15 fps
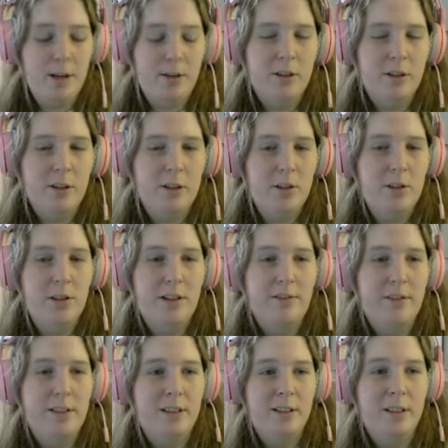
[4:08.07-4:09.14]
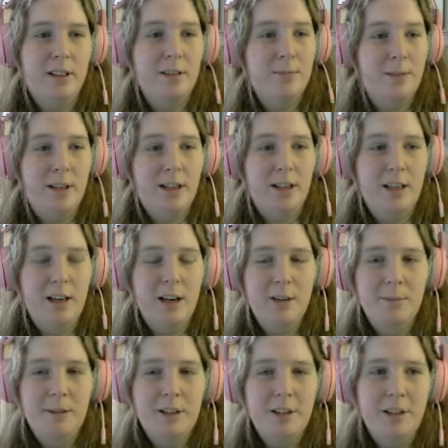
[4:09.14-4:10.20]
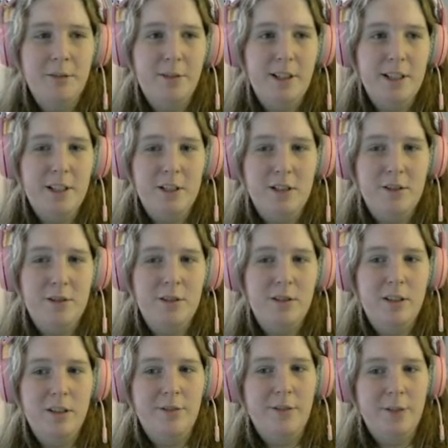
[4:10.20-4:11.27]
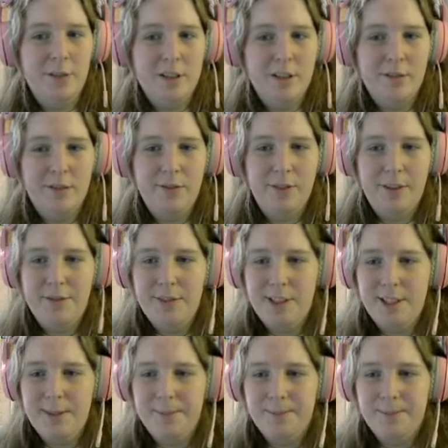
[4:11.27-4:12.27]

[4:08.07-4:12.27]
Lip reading: in order to level a companion up all the way to influence level 50.